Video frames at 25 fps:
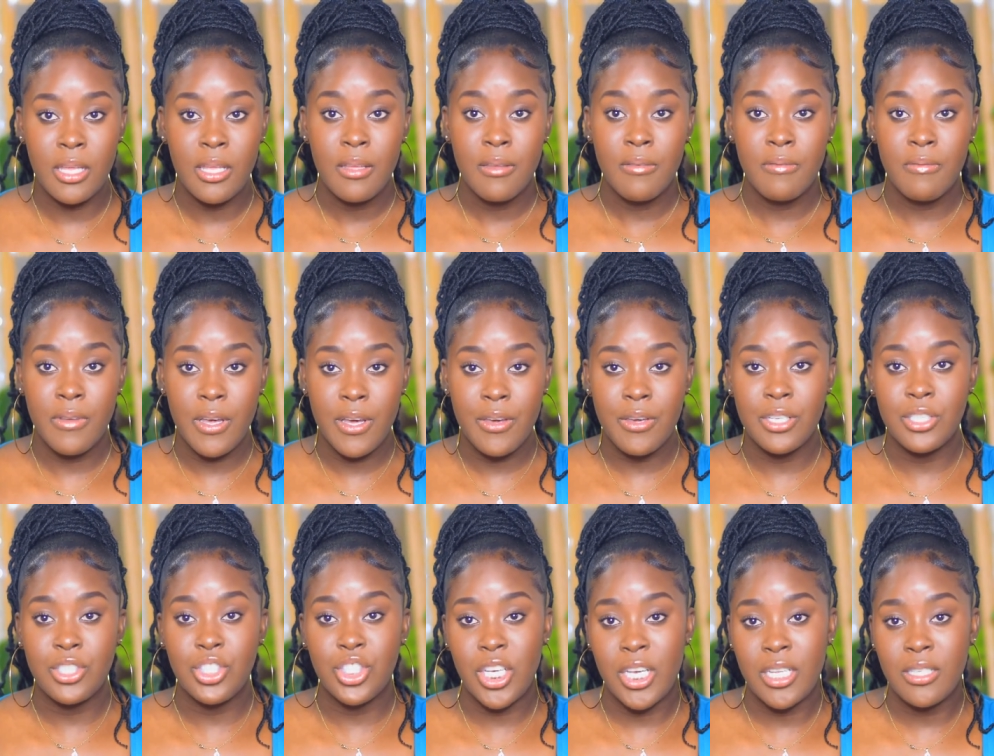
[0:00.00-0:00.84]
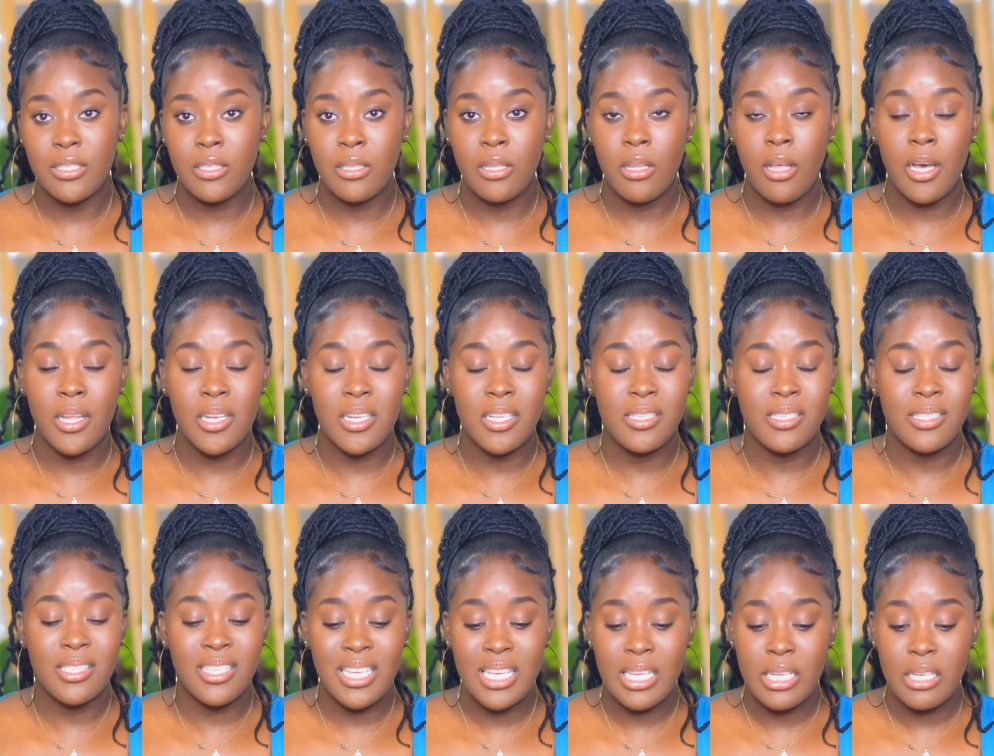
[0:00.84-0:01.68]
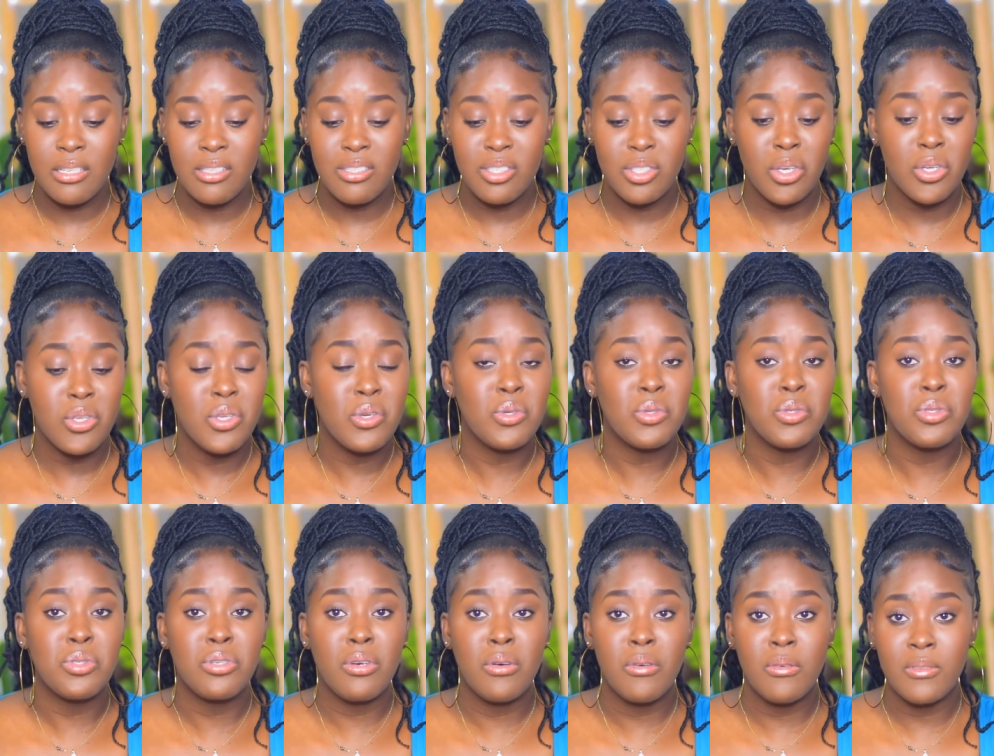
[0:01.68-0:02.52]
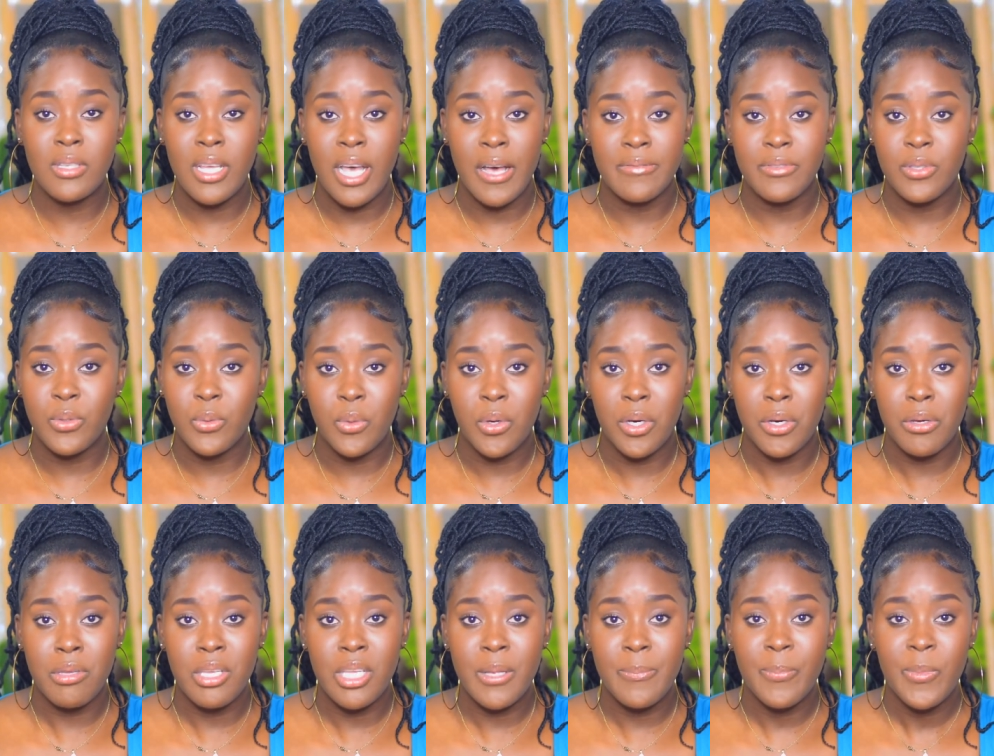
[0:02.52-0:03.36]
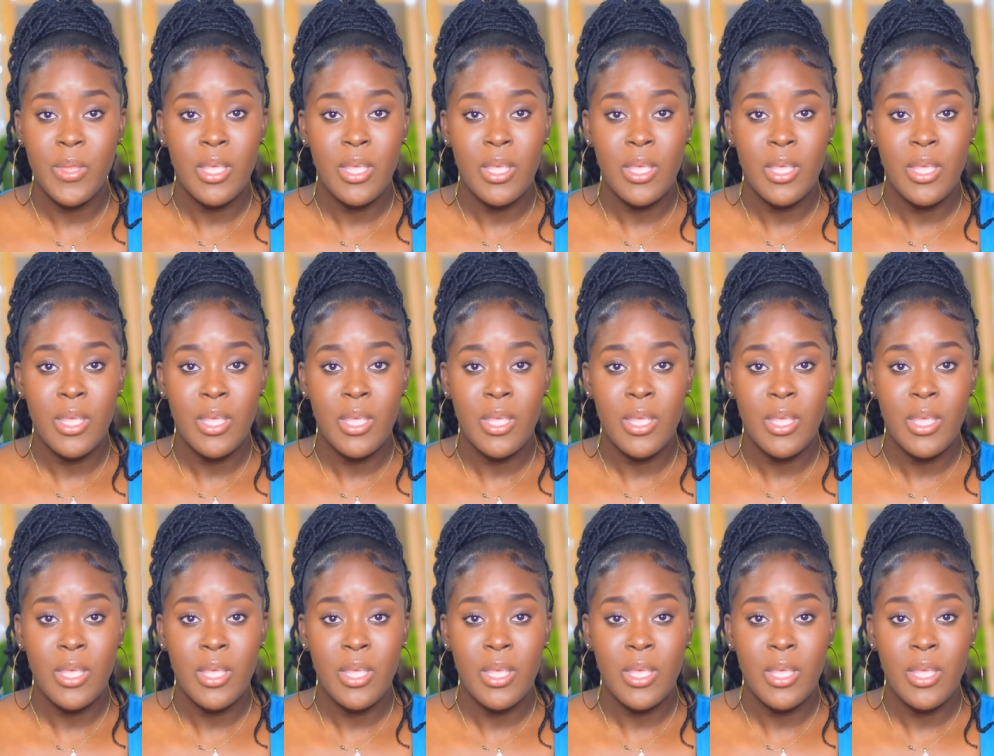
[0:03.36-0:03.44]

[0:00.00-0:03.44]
very gentle on the skin, so you don't have to worry